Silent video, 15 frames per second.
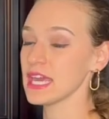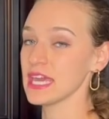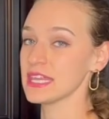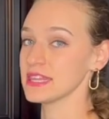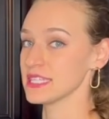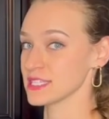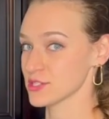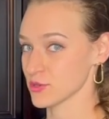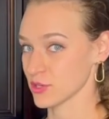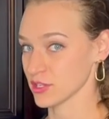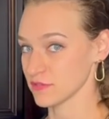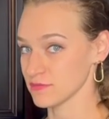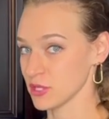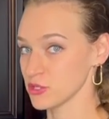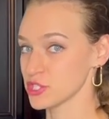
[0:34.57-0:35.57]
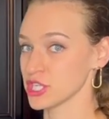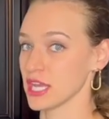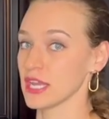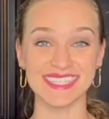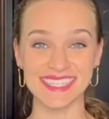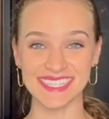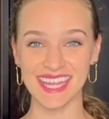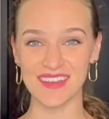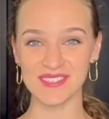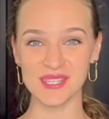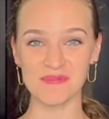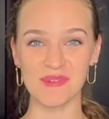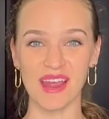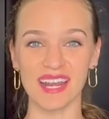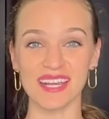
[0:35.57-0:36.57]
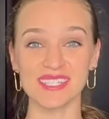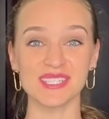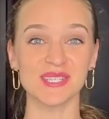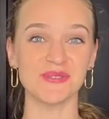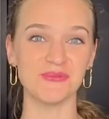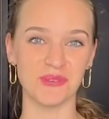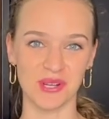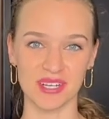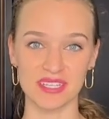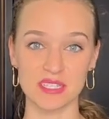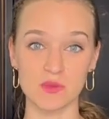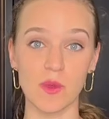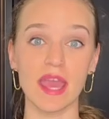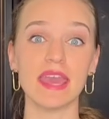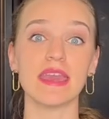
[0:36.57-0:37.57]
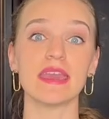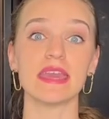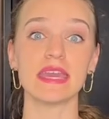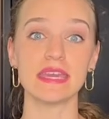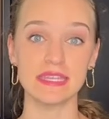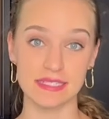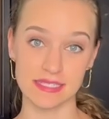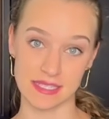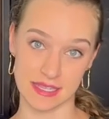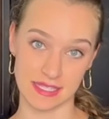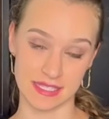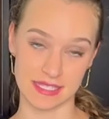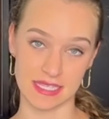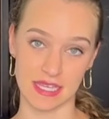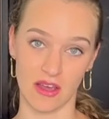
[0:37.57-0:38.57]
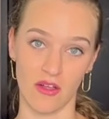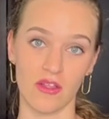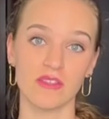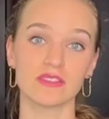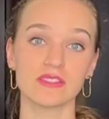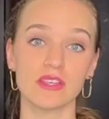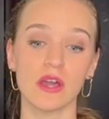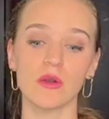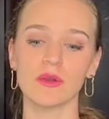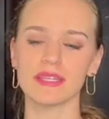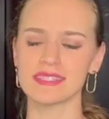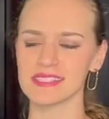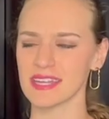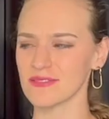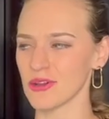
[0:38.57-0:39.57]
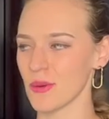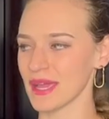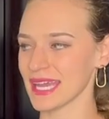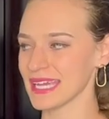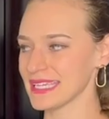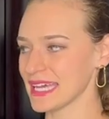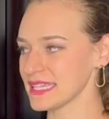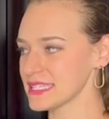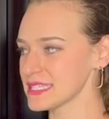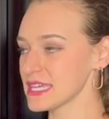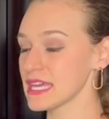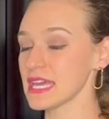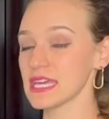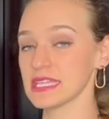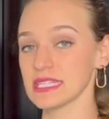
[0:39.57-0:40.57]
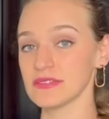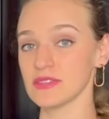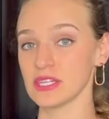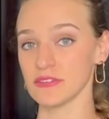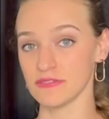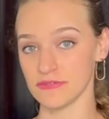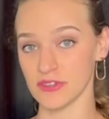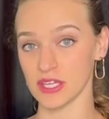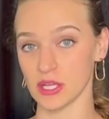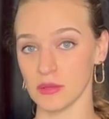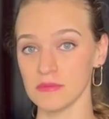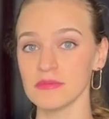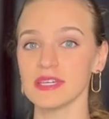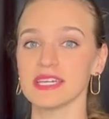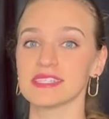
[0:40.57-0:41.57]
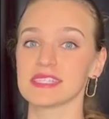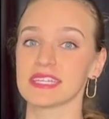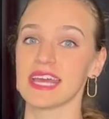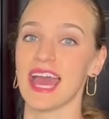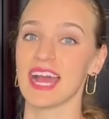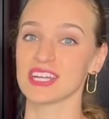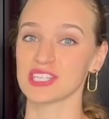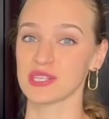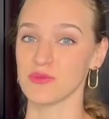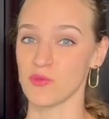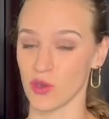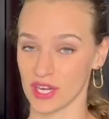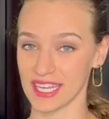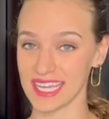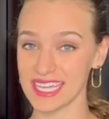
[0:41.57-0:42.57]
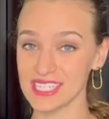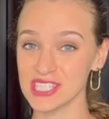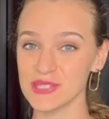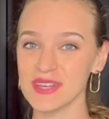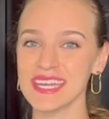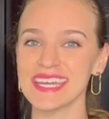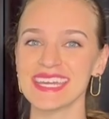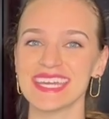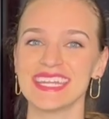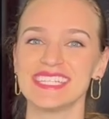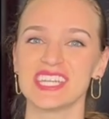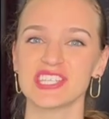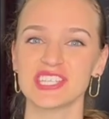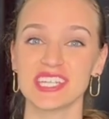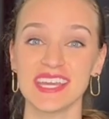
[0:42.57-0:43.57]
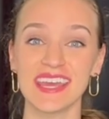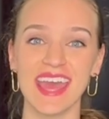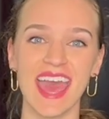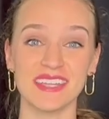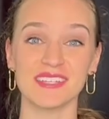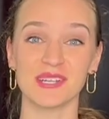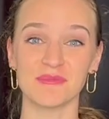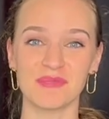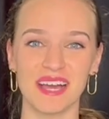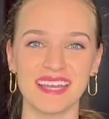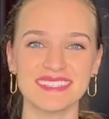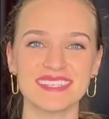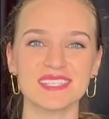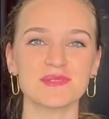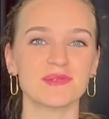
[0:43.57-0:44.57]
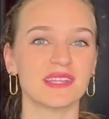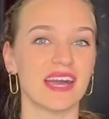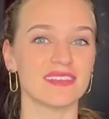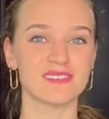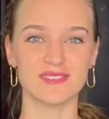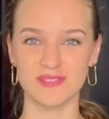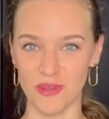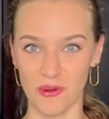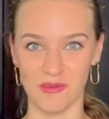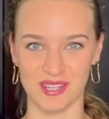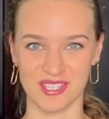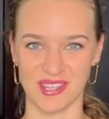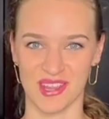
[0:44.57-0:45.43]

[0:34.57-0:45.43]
in this sort of motion. This allows the product to work its way into the steel. So instead of going against it and leaving a film, it's going to actually work into it, condition it, and your appliances will last so much